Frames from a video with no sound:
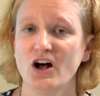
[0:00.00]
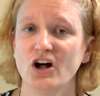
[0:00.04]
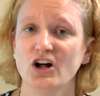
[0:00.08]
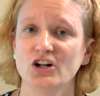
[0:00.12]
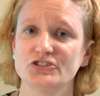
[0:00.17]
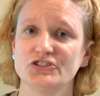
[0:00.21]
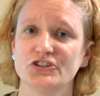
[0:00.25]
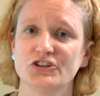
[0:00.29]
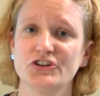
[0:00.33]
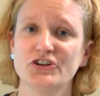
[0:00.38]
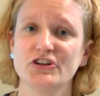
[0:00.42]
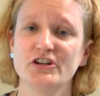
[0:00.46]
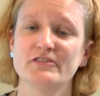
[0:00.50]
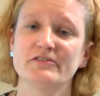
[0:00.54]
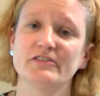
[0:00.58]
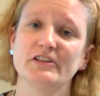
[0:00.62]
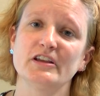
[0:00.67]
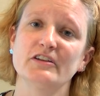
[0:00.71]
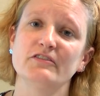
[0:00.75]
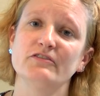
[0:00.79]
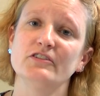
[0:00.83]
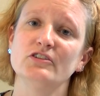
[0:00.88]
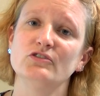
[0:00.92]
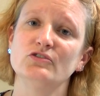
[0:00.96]

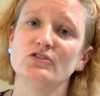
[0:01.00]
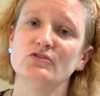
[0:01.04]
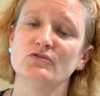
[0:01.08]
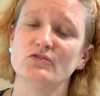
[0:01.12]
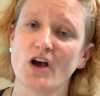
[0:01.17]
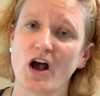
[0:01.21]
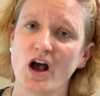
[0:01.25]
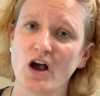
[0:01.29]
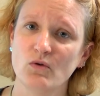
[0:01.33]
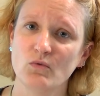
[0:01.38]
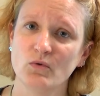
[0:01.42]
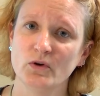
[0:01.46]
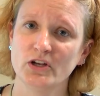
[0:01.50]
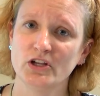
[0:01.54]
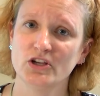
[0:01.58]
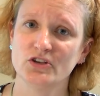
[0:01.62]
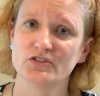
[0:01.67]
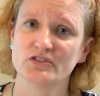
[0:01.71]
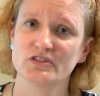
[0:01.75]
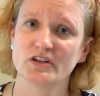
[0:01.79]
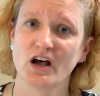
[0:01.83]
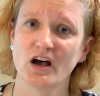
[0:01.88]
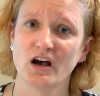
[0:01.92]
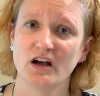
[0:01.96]
Alternatively, if you do not want to
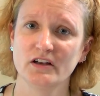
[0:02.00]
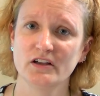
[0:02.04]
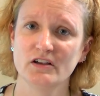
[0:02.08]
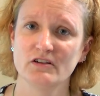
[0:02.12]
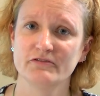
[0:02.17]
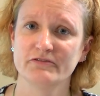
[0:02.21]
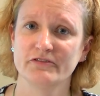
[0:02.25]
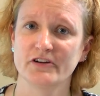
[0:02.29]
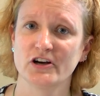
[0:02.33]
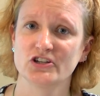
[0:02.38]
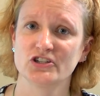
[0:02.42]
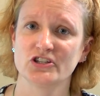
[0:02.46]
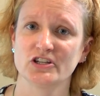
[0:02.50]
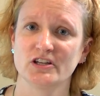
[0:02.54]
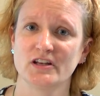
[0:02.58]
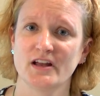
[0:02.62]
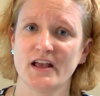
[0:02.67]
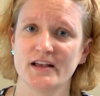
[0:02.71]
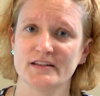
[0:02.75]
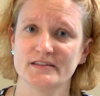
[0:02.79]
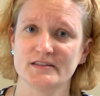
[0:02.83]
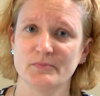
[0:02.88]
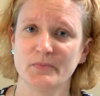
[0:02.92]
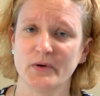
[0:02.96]
use the audio function
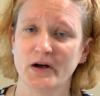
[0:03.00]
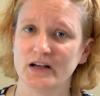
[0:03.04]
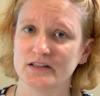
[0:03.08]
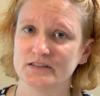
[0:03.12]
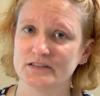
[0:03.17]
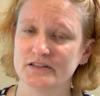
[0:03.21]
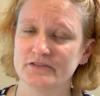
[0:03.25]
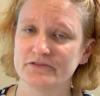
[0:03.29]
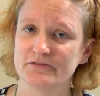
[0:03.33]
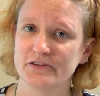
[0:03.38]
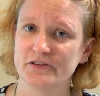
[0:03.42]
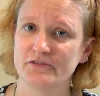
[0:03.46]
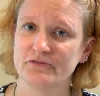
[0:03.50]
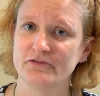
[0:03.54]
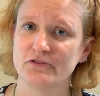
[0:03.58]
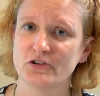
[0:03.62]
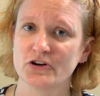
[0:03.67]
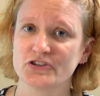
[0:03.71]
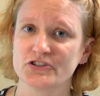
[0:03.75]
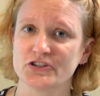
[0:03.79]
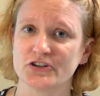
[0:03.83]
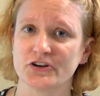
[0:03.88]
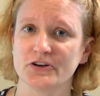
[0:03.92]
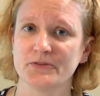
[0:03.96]
as a positive
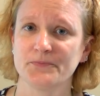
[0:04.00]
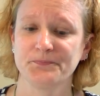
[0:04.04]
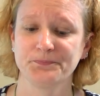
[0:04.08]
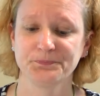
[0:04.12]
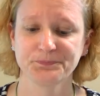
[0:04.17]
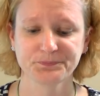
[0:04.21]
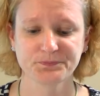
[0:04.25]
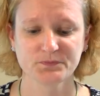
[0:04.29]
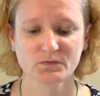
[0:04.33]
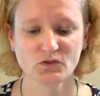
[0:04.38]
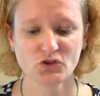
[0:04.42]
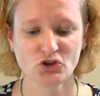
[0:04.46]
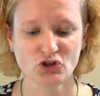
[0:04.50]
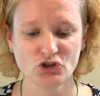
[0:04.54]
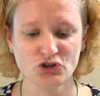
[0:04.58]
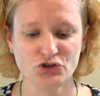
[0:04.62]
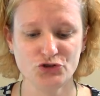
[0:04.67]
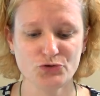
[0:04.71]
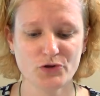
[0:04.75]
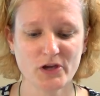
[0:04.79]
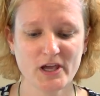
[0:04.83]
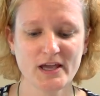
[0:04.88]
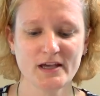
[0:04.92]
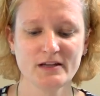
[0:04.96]
reinforcer,
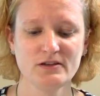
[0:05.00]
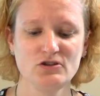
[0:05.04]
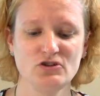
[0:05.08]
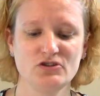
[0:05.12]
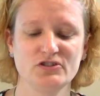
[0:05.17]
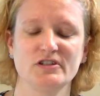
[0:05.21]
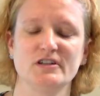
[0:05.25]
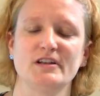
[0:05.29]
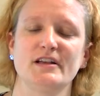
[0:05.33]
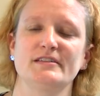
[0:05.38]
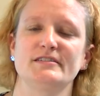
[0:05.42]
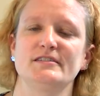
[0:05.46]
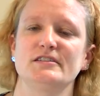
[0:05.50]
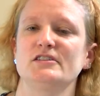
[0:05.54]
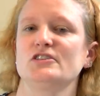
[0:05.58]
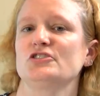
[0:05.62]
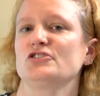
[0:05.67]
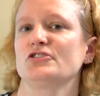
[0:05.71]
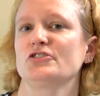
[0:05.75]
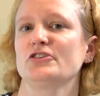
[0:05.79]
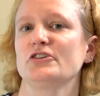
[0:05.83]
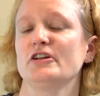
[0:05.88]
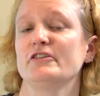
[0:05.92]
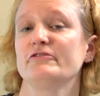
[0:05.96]
you can use it as a
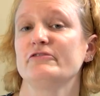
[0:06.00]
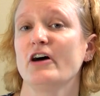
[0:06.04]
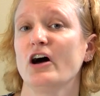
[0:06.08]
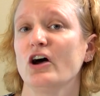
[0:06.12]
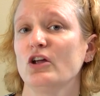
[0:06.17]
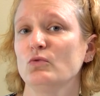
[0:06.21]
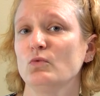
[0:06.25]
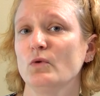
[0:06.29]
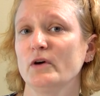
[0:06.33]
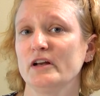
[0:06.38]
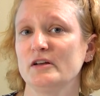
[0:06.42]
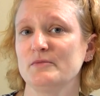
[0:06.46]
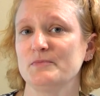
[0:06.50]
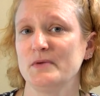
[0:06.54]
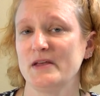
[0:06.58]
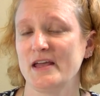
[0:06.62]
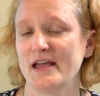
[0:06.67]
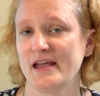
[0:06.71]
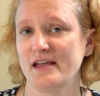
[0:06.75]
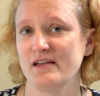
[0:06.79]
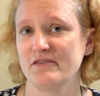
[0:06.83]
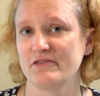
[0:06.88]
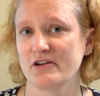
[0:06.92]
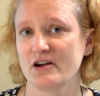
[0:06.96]
deterrent of unwanted
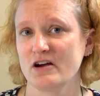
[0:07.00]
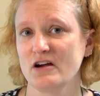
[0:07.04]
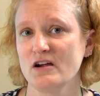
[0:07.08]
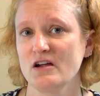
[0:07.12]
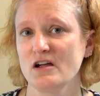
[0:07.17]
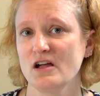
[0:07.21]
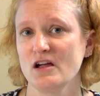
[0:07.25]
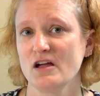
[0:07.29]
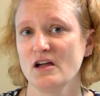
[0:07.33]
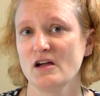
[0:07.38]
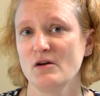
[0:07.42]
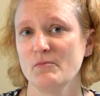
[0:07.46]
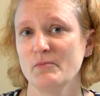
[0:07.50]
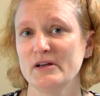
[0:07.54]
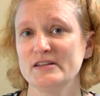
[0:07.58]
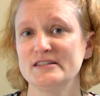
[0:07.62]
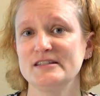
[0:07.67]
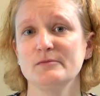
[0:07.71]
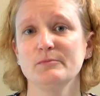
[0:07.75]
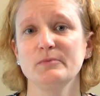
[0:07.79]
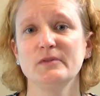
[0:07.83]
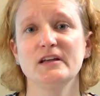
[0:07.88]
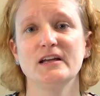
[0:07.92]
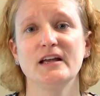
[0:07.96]
behavior by
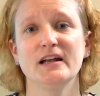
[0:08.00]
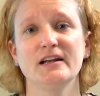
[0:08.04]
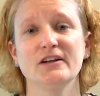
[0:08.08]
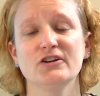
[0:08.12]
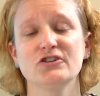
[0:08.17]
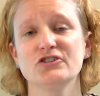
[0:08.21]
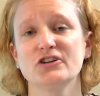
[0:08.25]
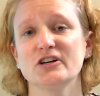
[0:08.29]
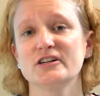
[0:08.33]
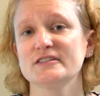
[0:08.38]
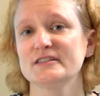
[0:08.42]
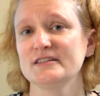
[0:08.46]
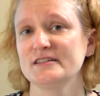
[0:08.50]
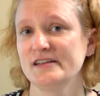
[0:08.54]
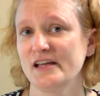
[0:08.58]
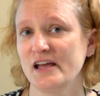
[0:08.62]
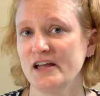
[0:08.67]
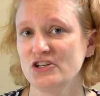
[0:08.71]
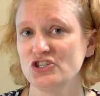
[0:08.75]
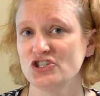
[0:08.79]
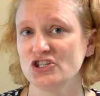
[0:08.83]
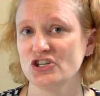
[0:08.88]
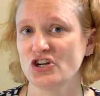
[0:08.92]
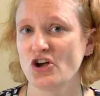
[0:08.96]
simply getting your dog's
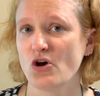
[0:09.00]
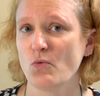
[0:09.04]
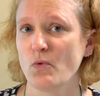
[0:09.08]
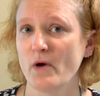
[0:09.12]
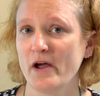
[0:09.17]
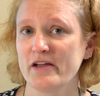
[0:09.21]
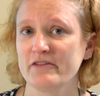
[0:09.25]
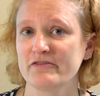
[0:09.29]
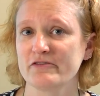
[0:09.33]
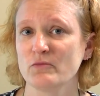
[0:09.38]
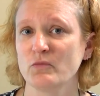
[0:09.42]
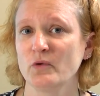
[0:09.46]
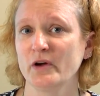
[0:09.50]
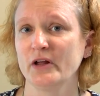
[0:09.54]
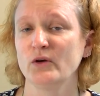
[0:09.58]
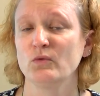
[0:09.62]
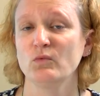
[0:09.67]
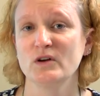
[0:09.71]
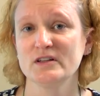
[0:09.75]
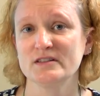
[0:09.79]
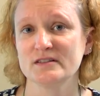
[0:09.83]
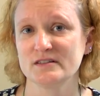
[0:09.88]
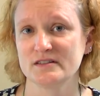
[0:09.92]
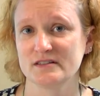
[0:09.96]
attention away from what it
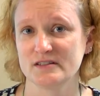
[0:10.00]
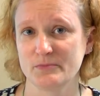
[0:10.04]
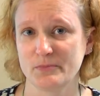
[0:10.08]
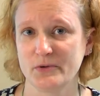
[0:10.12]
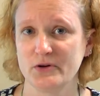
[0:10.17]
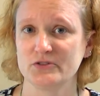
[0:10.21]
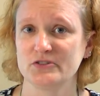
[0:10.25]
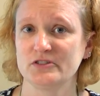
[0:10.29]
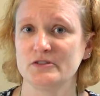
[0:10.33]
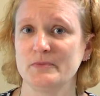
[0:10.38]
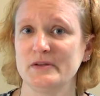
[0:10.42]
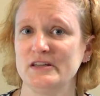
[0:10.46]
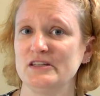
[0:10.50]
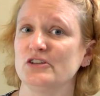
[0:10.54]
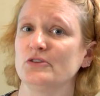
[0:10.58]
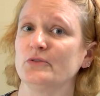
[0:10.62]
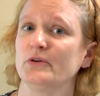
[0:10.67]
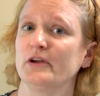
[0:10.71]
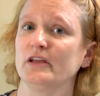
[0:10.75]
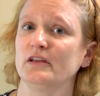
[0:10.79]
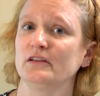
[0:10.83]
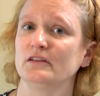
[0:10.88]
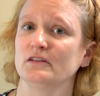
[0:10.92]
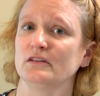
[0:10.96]
wasn't supposed to be
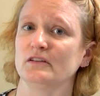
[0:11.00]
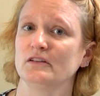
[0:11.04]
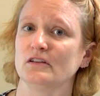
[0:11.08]
doing.